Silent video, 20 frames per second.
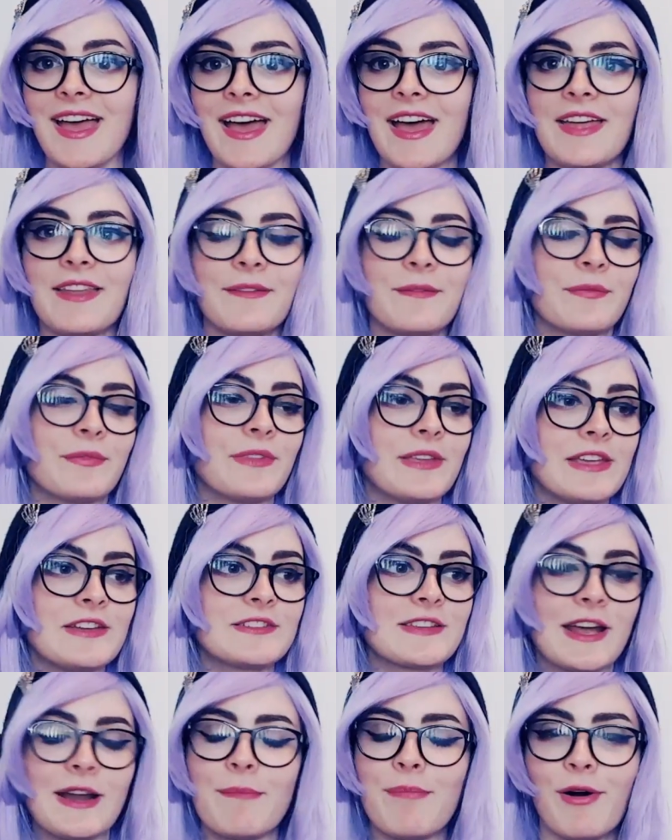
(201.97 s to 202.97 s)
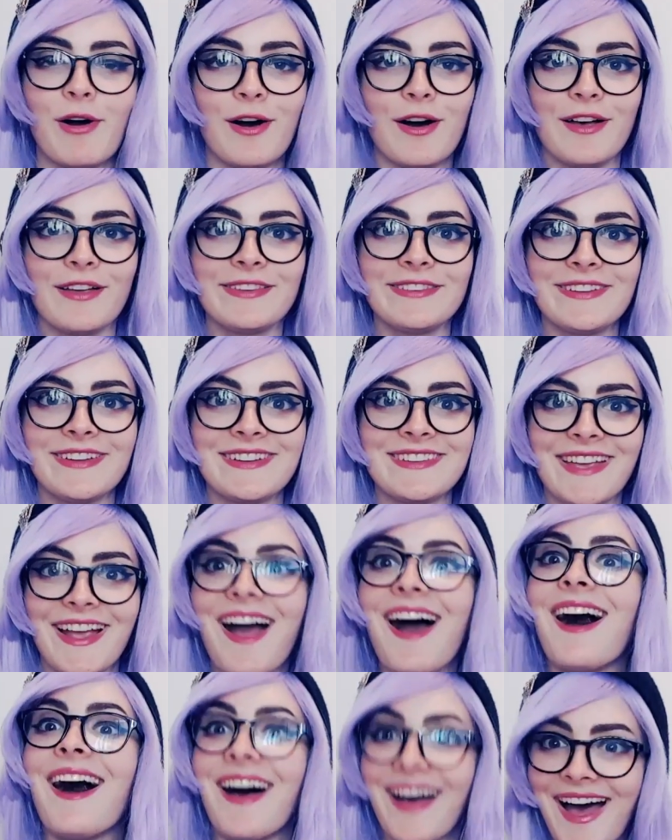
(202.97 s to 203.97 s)
And he just kind of paused. He's
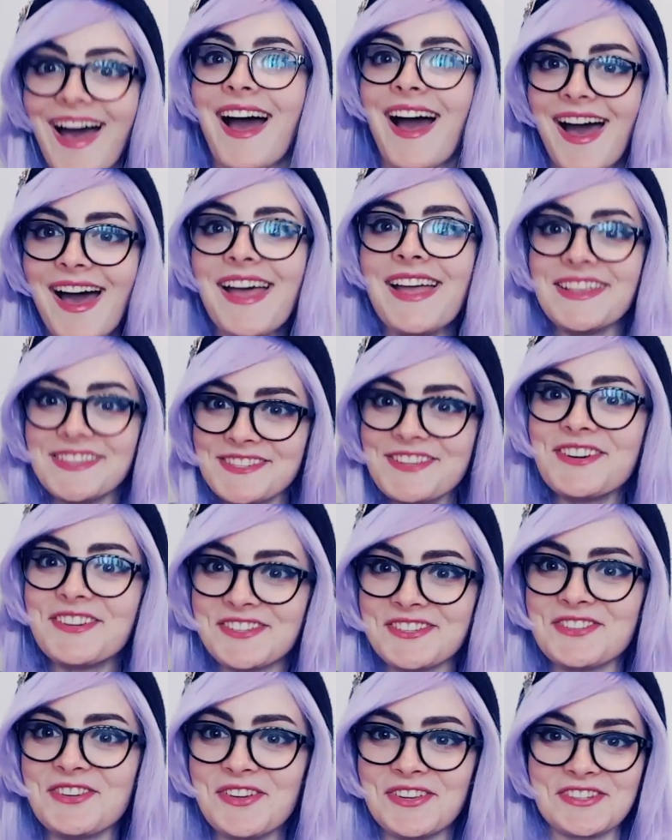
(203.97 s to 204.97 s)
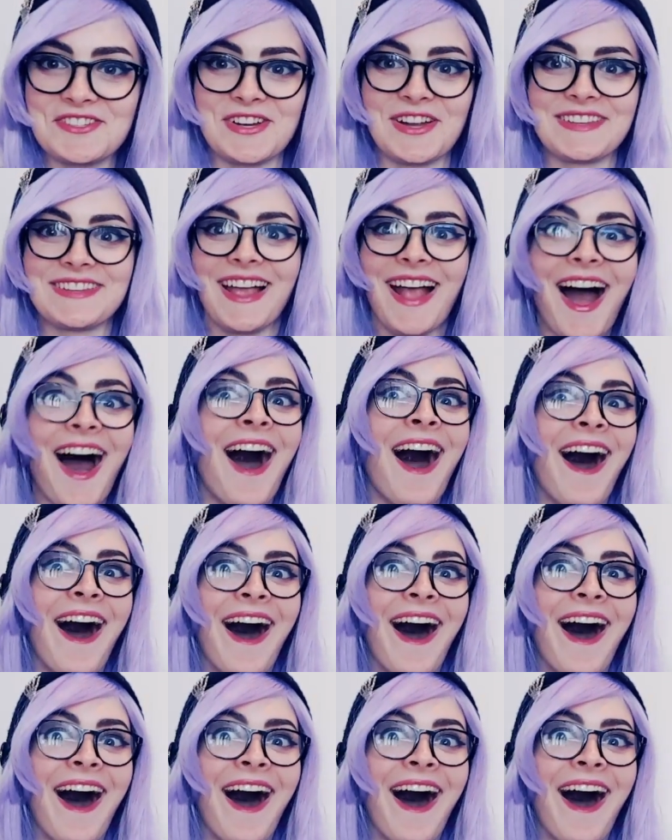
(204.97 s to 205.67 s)
like, "Hi, skosh." So I was like,